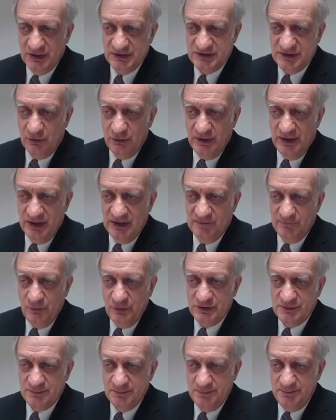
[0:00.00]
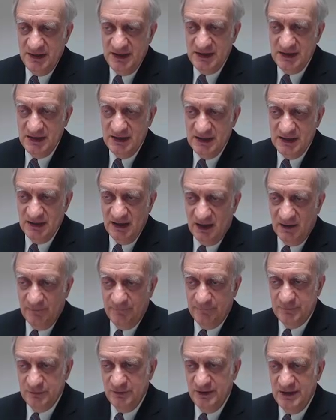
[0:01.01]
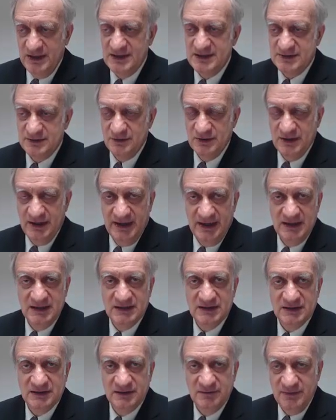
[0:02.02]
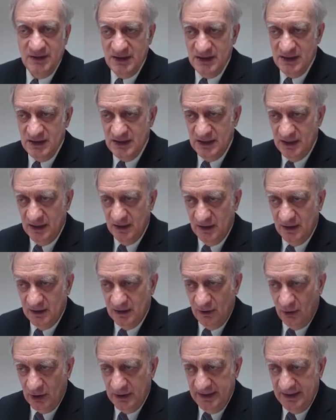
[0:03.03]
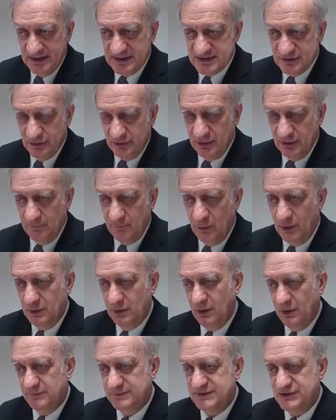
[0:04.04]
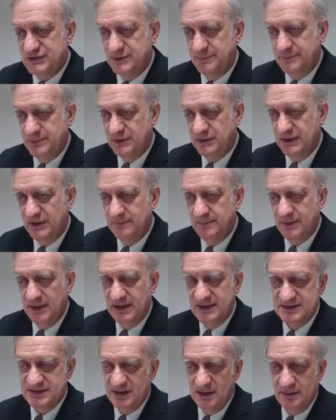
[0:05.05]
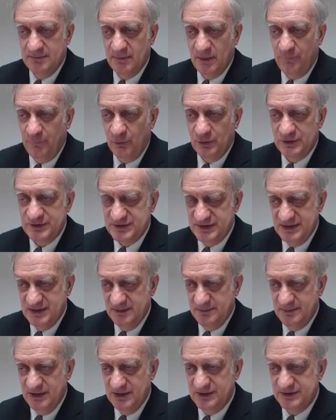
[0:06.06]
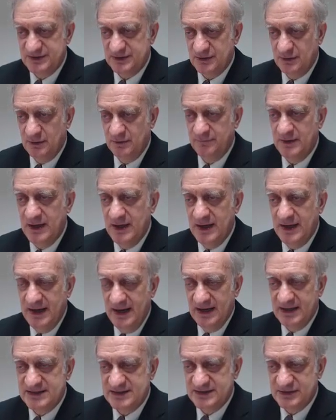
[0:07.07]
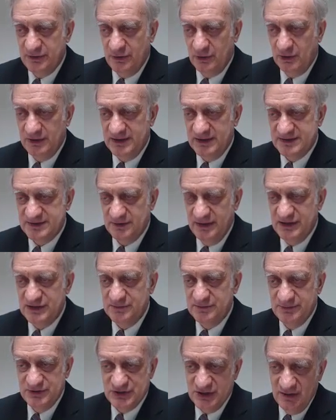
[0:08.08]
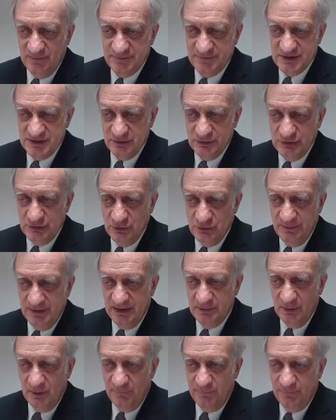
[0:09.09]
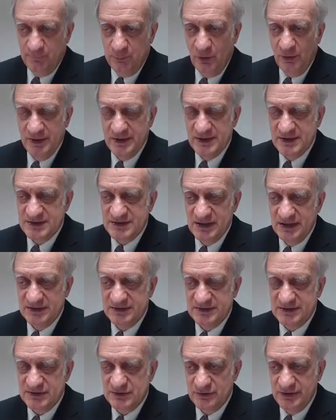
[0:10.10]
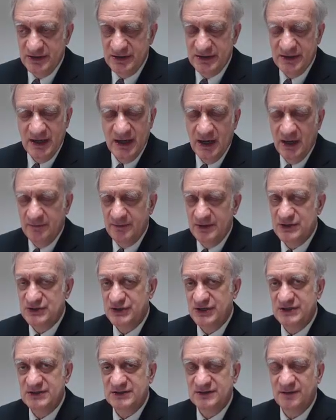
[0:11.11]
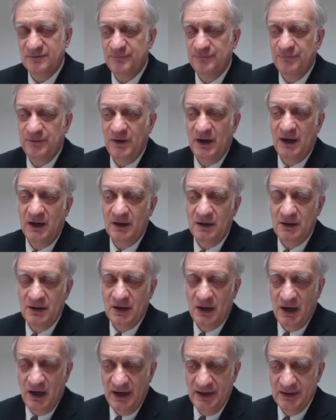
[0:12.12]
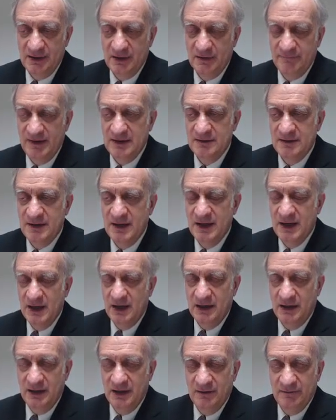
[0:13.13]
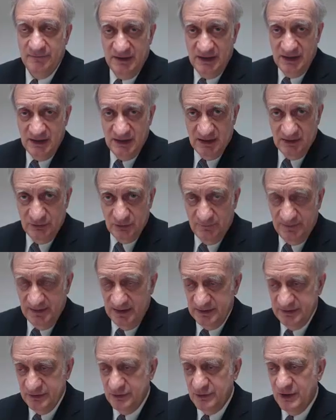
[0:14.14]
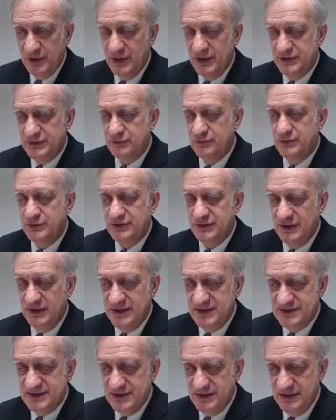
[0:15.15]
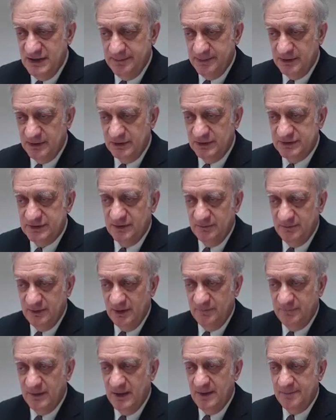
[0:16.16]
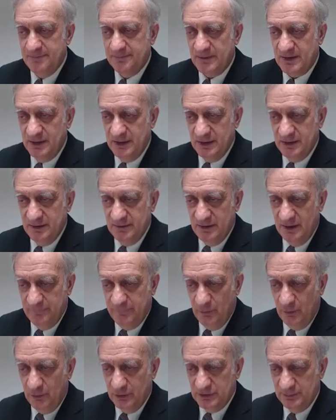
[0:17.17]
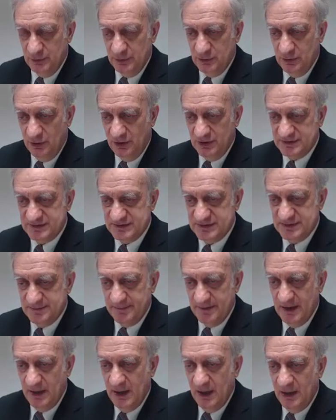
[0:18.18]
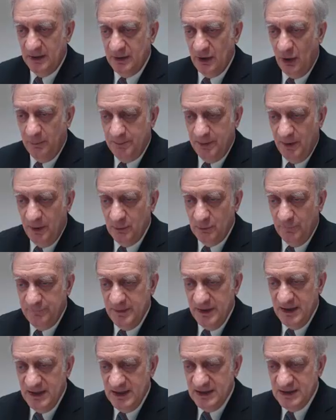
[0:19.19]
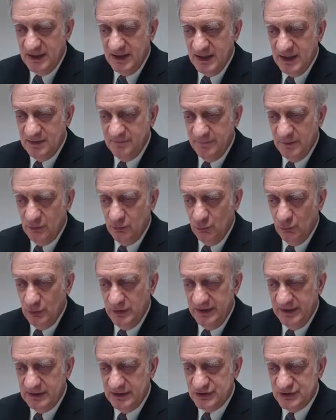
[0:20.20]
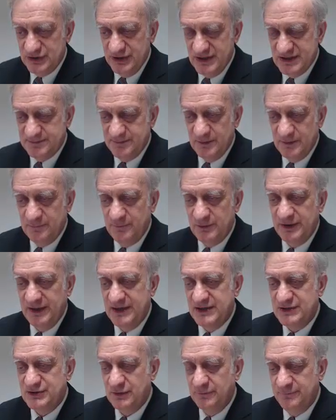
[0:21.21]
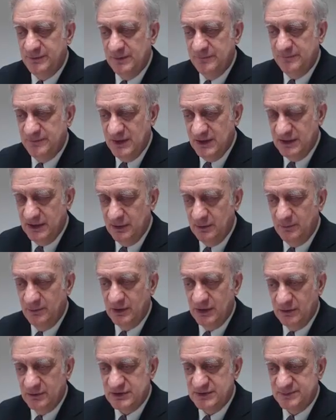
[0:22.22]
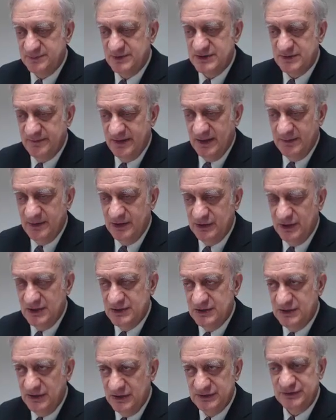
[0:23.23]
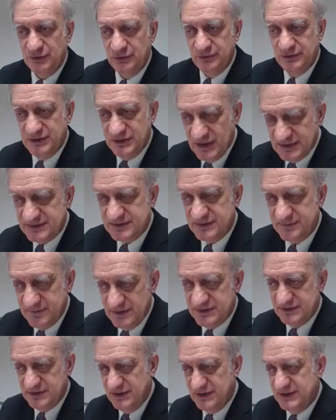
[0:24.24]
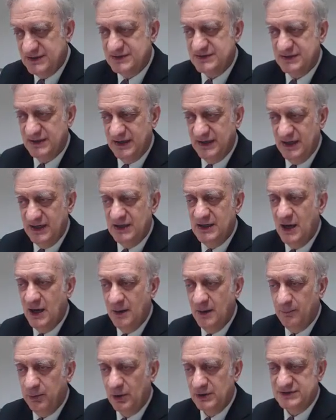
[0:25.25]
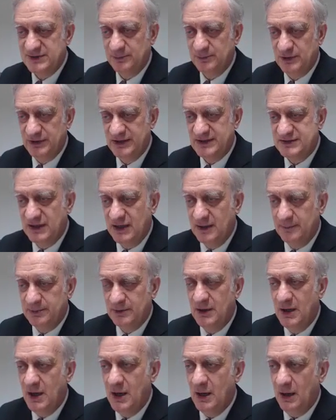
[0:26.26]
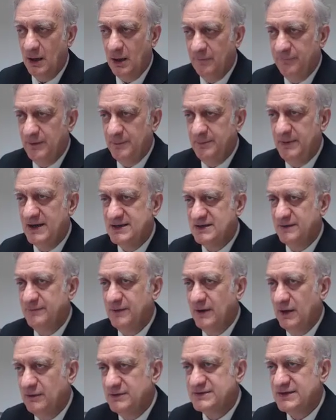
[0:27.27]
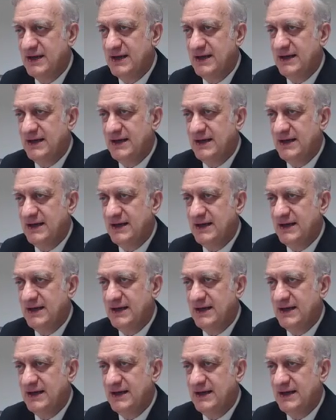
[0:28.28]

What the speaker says: so it would be enough to insulate the external wall of such a building by some 4 centimeters of external insulation, which gives you a U value of 0.63, which is far higher than the U value you could easily build with affordable costs. Now, both the heating and the cooling energy is in the range of 15 kilowatt hours per square meter and year. So yes, this is a possible example of a passive house